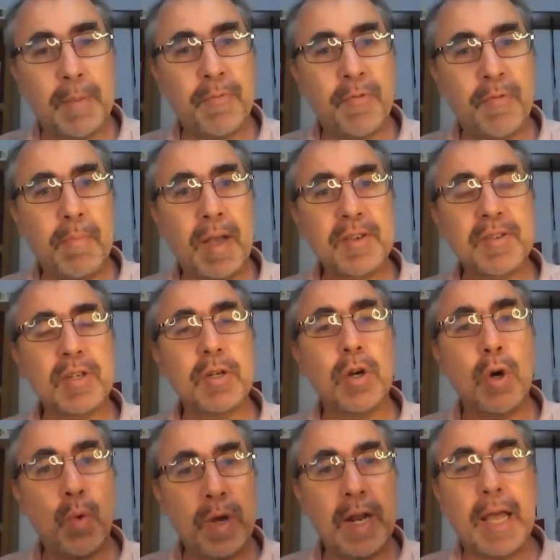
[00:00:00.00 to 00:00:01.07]
up for
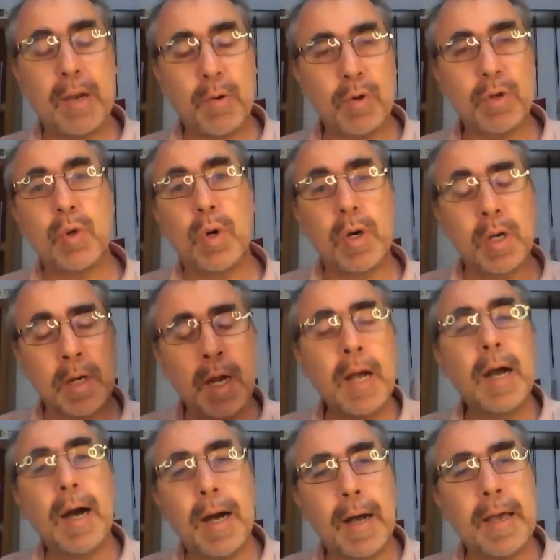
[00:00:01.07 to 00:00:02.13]
Mexico when Ecuador
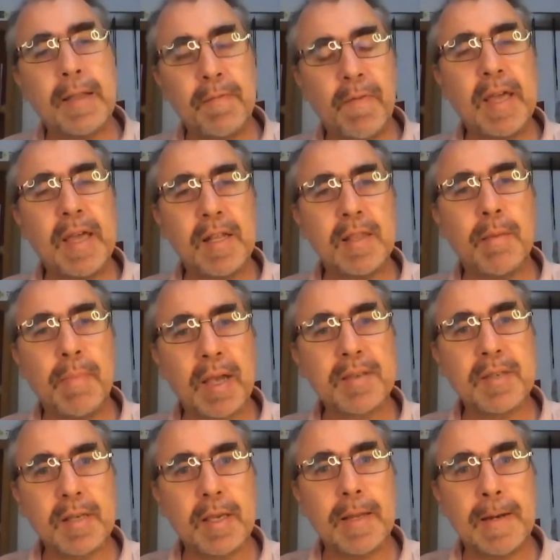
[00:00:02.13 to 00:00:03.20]
invaded the
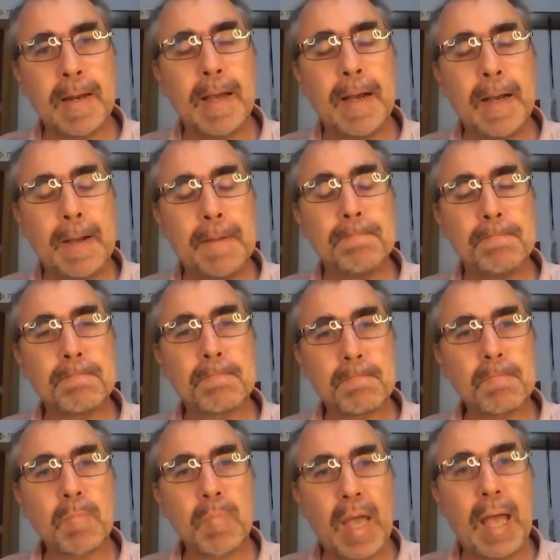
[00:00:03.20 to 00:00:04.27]
Mexican
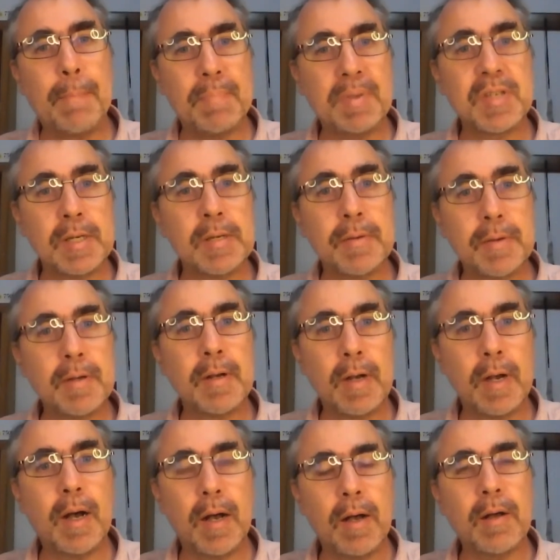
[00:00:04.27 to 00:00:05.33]
embassy
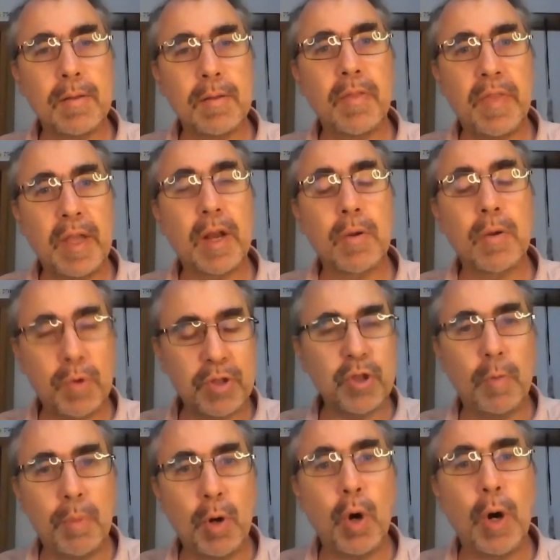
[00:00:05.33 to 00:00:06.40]
there with
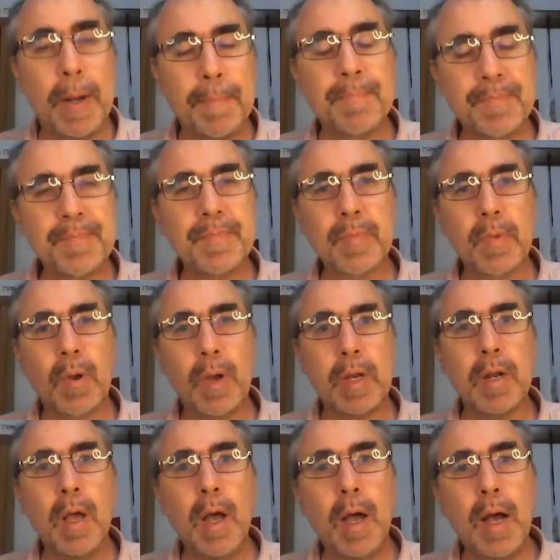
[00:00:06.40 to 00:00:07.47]
Noboa,
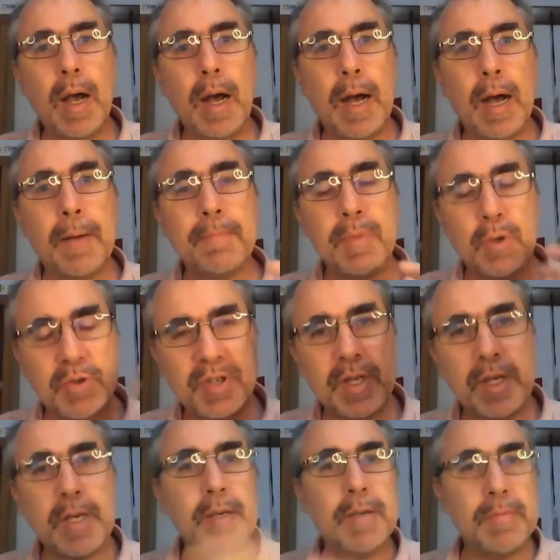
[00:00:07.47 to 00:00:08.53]
right? You
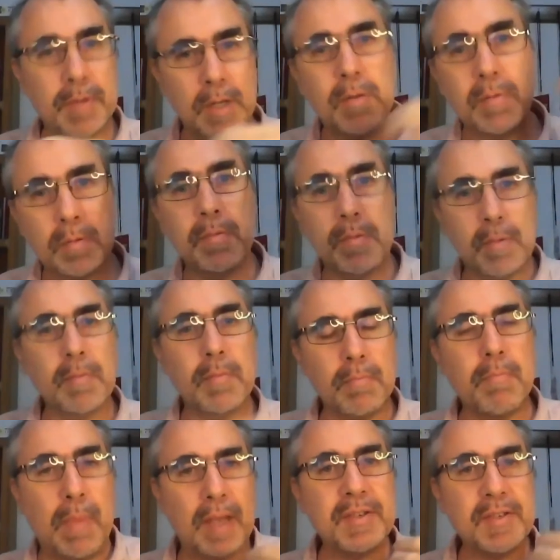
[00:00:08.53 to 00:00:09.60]
see, you know,
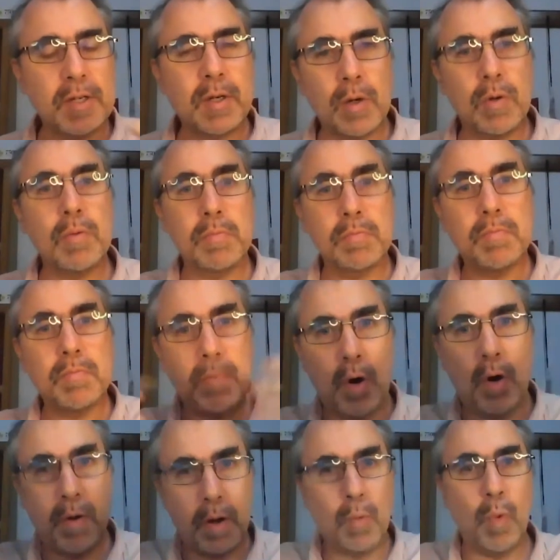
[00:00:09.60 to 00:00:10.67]
Mexico
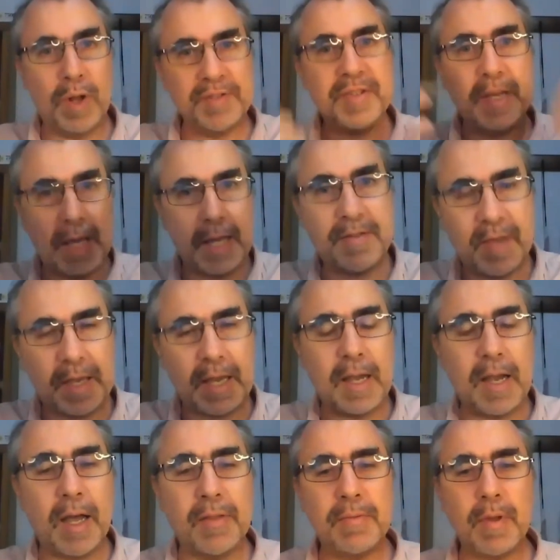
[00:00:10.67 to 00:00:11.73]
once again
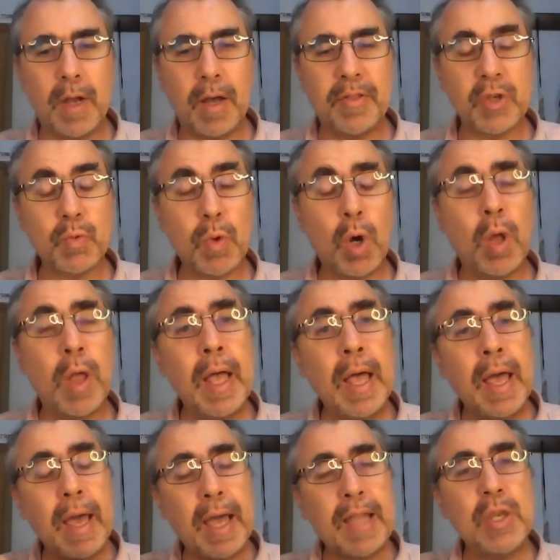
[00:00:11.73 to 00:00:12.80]
taking on this role.
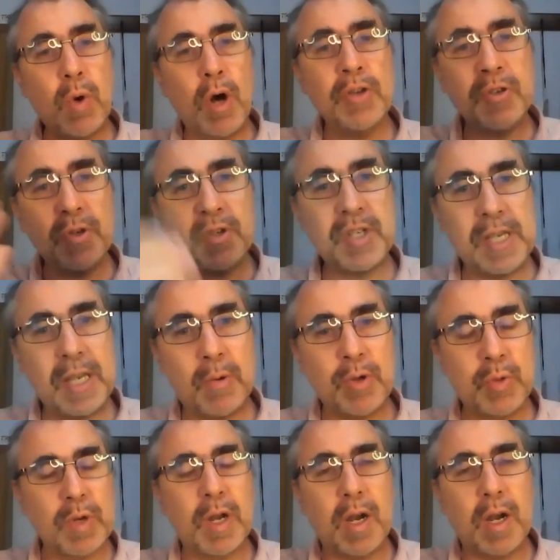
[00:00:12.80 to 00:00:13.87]
And you also see it
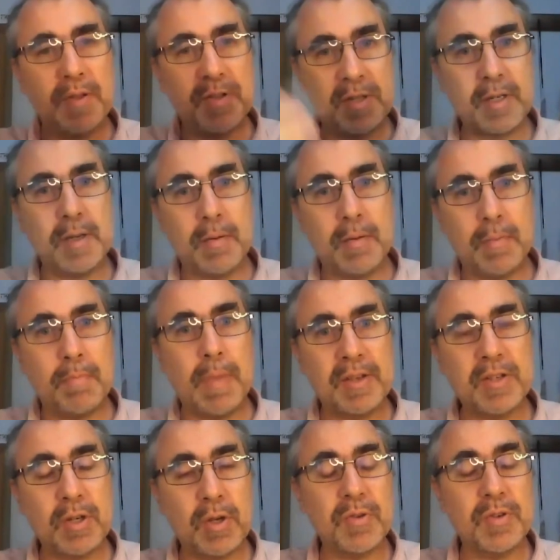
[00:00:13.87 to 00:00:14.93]
with regards to
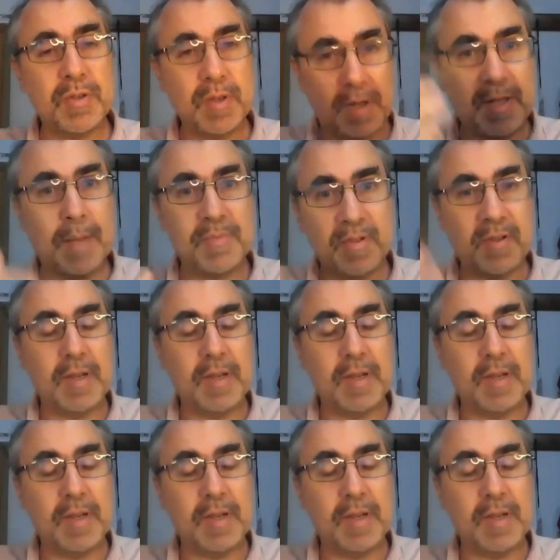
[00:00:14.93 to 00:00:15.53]
Mexico's attempts to